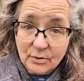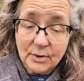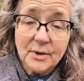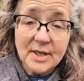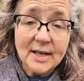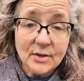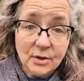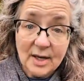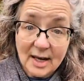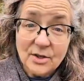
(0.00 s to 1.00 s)
a soil
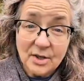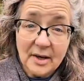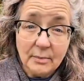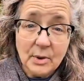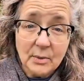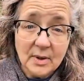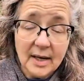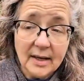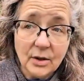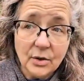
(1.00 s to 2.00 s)
test could actually help
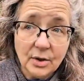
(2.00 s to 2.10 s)
you with that.